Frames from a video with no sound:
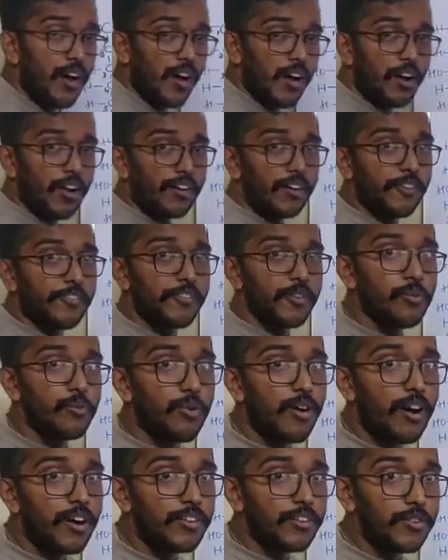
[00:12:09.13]
or if you
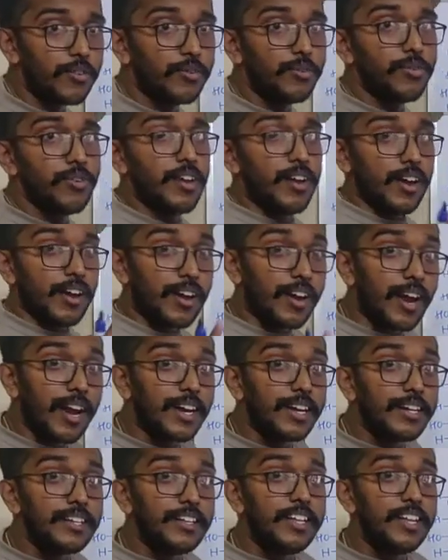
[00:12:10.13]
want to
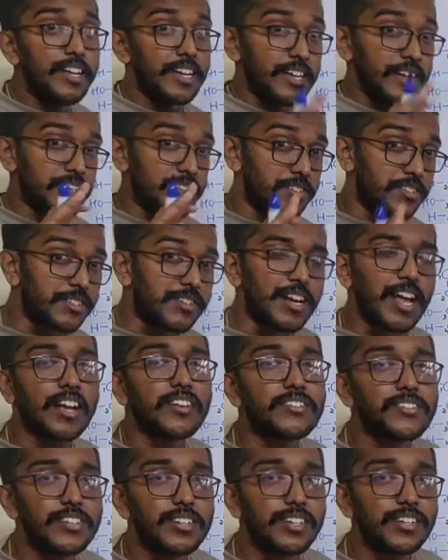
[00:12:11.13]
write the
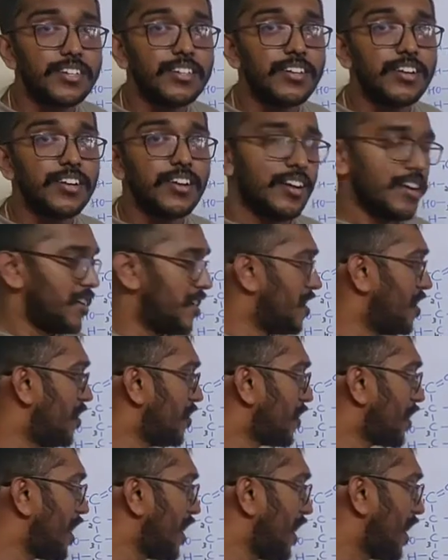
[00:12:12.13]
structure
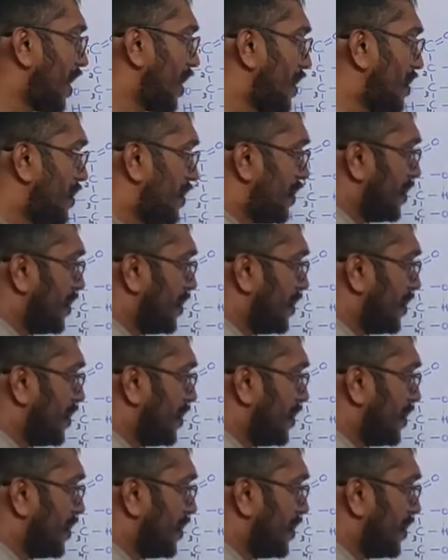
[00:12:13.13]
okay